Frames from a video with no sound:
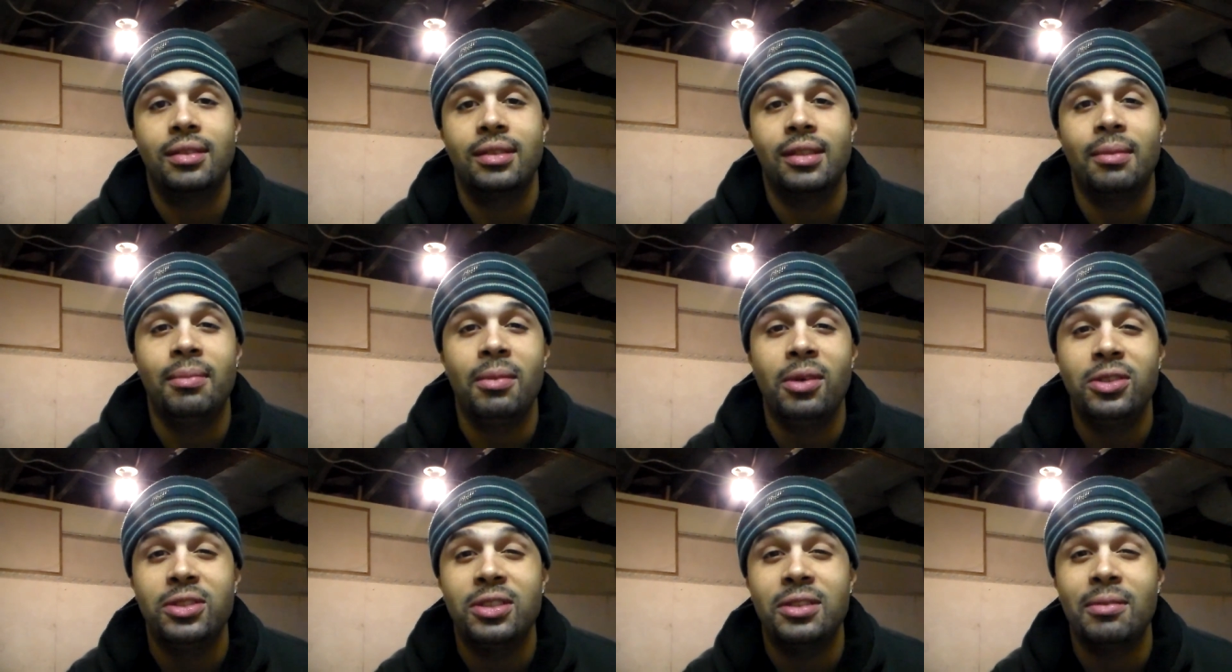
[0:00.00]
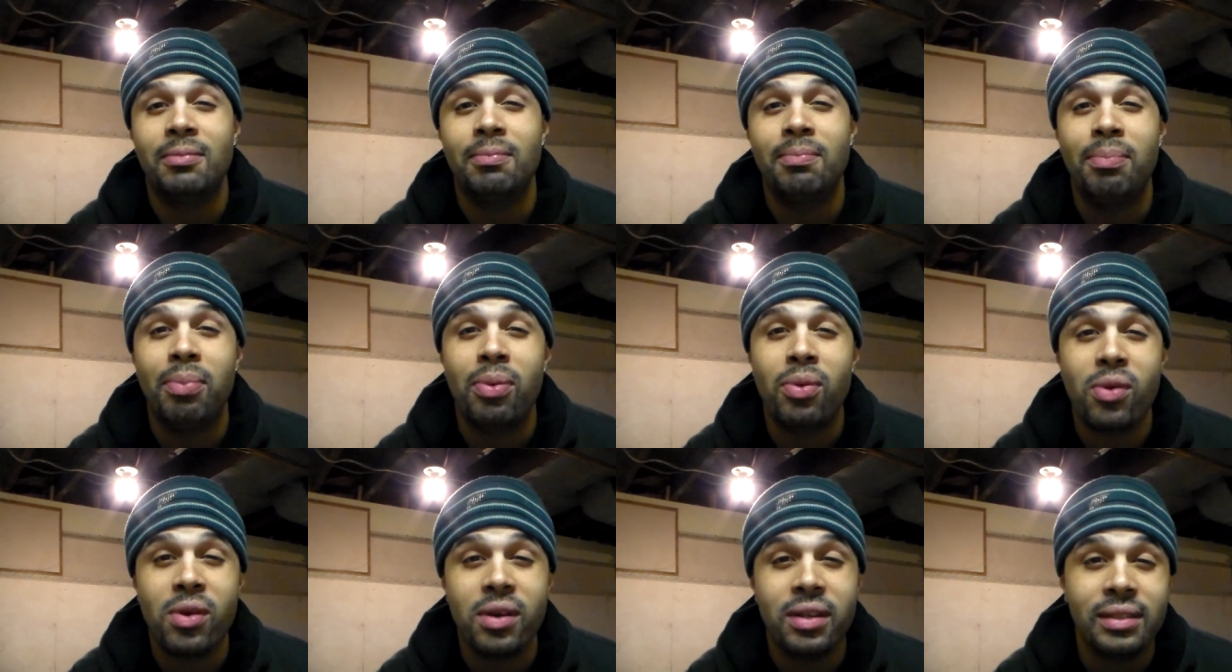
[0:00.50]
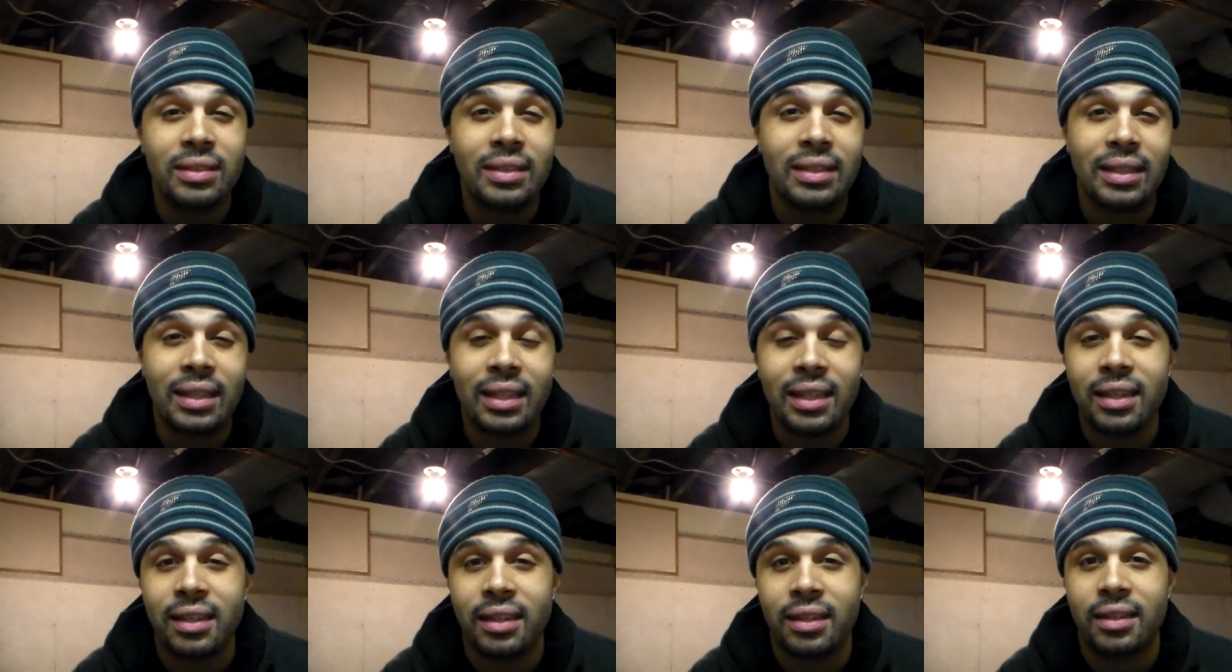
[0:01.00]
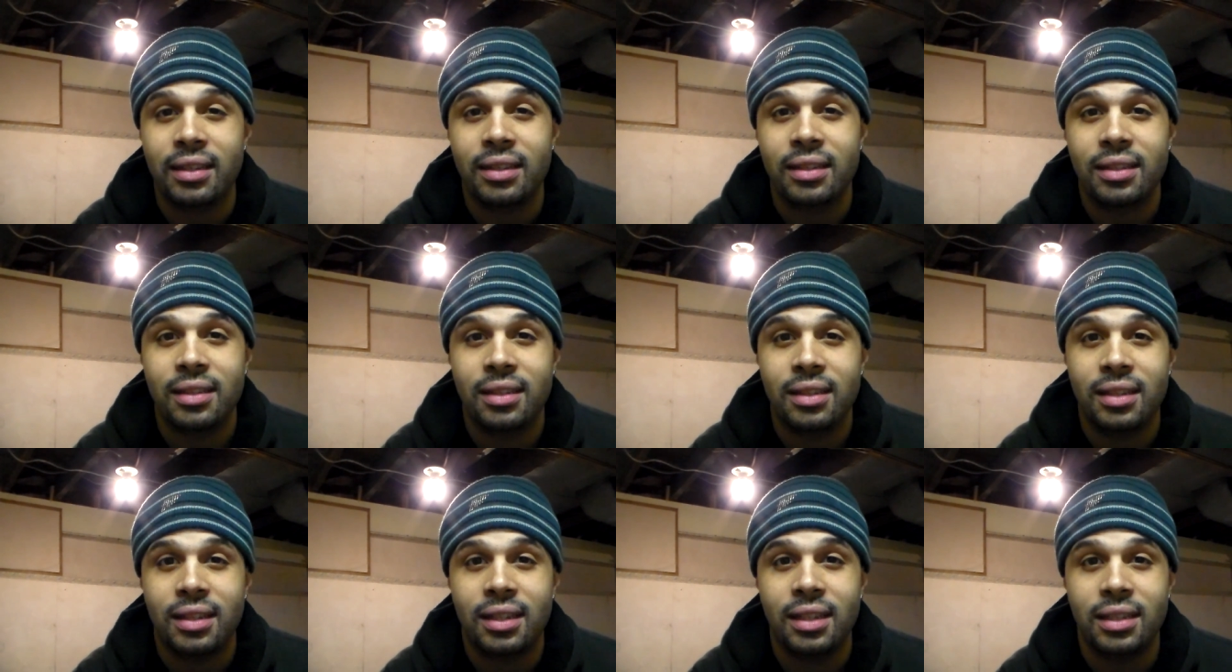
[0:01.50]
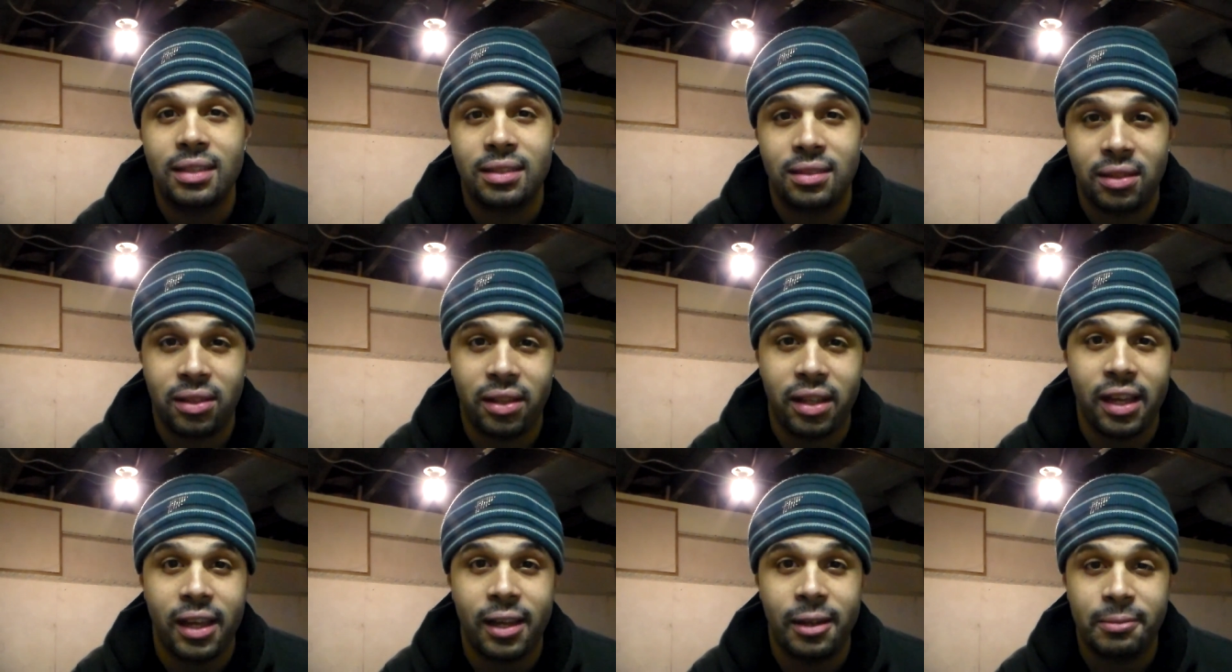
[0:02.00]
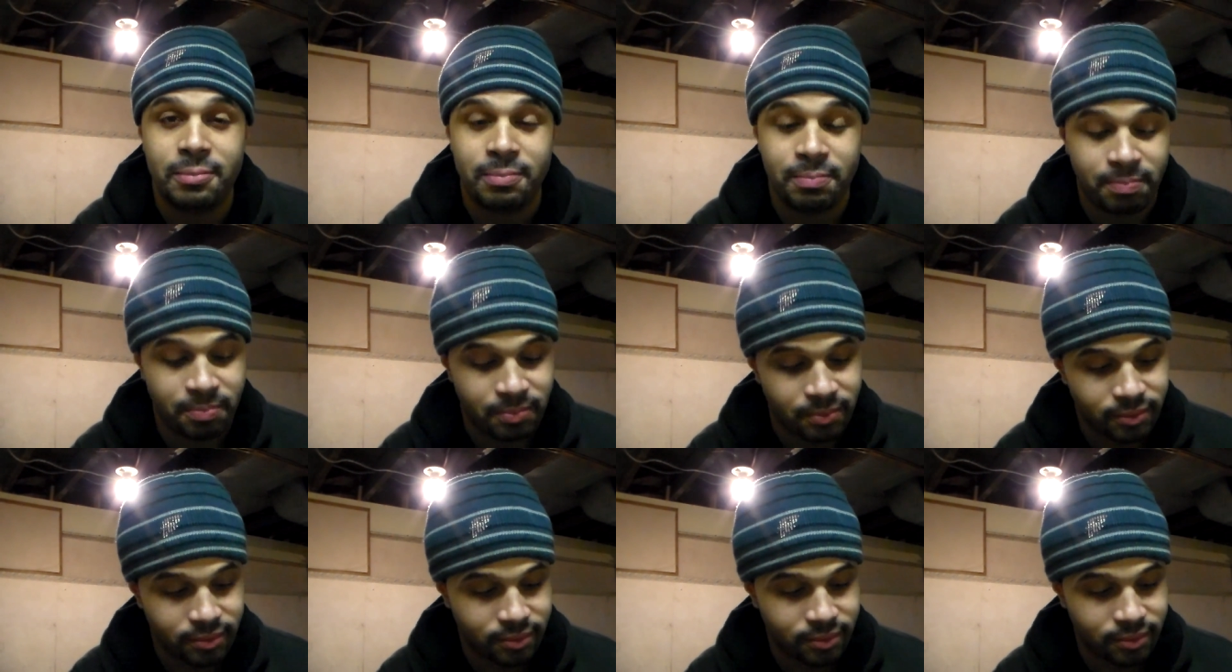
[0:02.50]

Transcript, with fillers: the most important thing is that